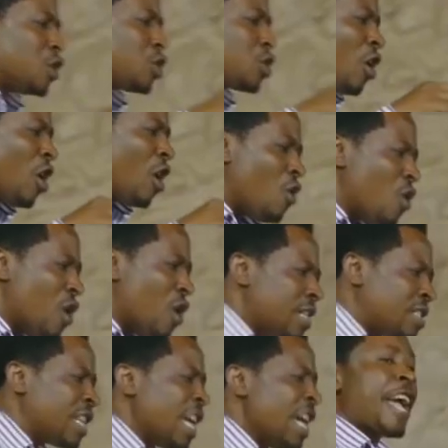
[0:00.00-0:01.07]

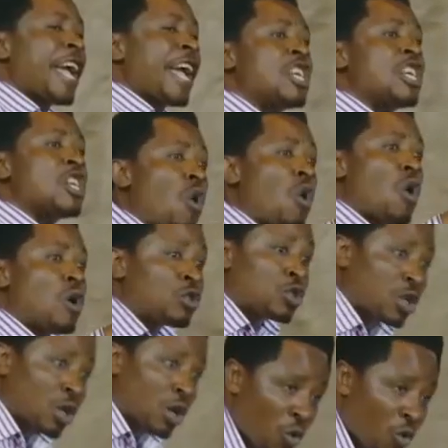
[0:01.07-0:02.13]
always in
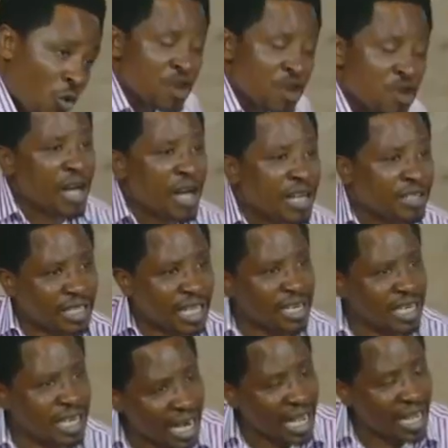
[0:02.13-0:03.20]
control. When you are
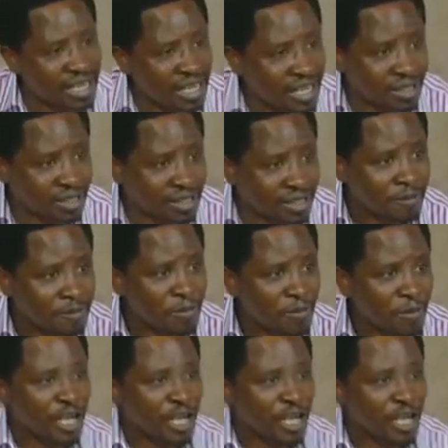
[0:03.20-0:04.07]
standing like this, the